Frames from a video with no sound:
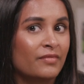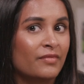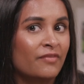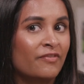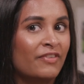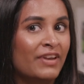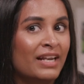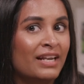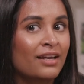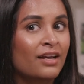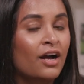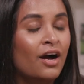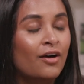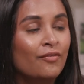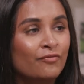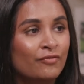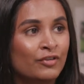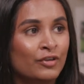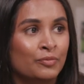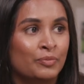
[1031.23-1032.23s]
feeling
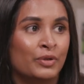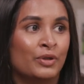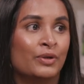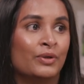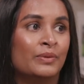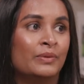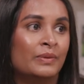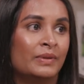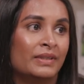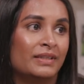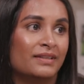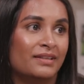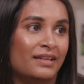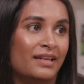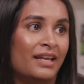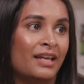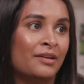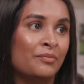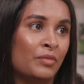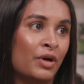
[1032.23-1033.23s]
comfortable
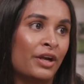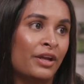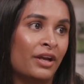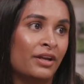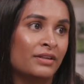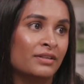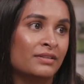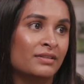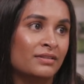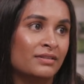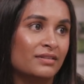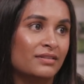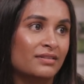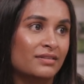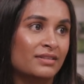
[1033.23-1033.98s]
in my own